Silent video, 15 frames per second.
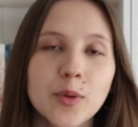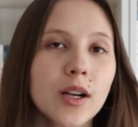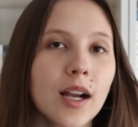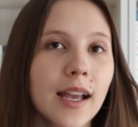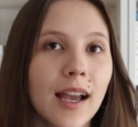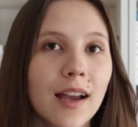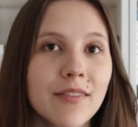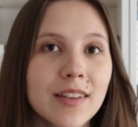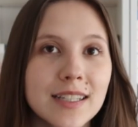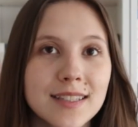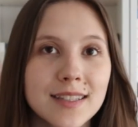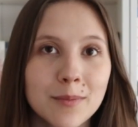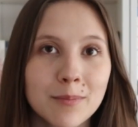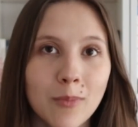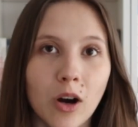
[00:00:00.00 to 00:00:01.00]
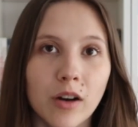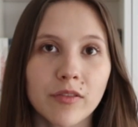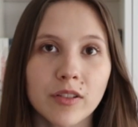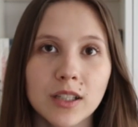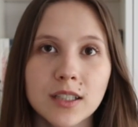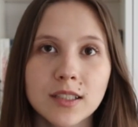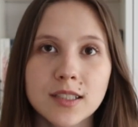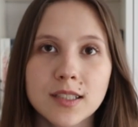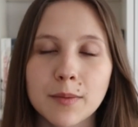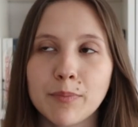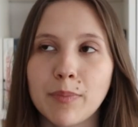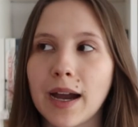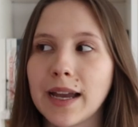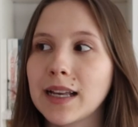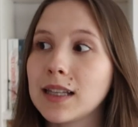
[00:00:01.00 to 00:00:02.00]
book I have is The Marvelous
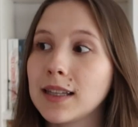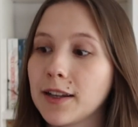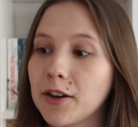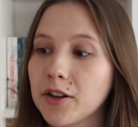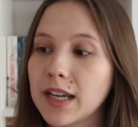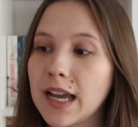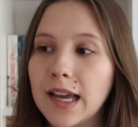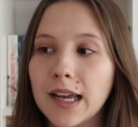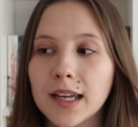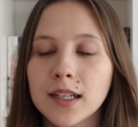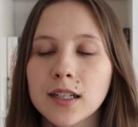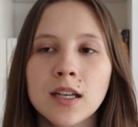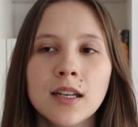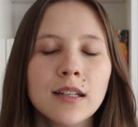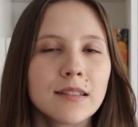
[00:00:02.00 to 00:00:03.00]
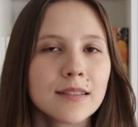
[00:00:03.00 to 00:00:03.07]
by Claire Kann.